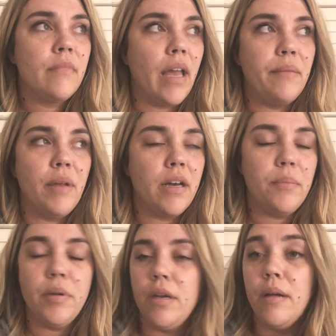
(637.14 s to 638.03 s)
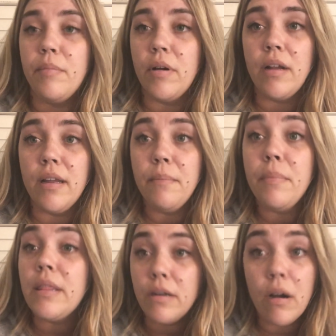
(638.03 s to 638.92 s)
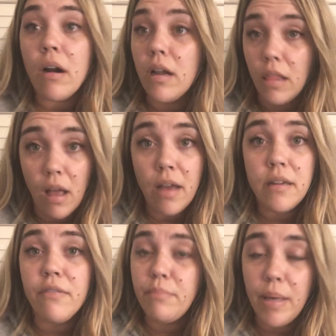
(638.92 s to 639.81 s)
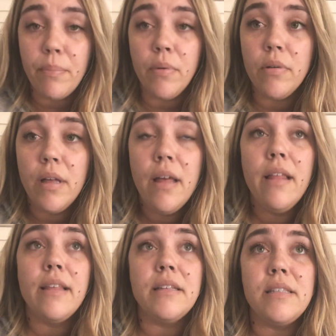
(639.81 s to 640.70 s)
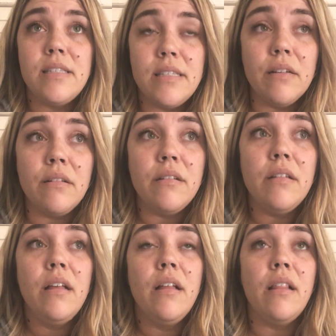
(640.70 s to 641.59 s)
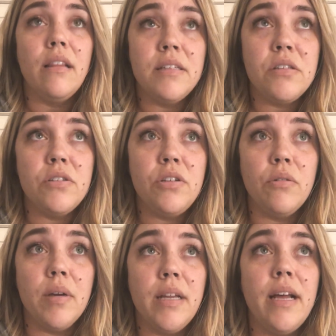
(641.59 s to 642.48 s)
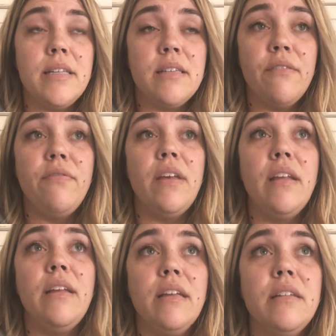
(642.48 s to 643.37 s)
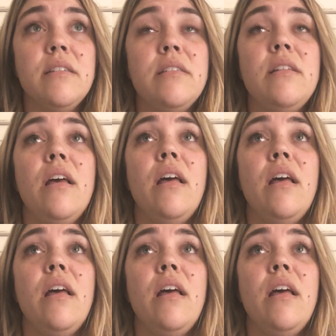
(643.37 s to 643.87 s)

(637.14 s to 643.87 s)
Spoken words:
I'm not going to put a number on it, but there are a lot of people that still listen to it as if it is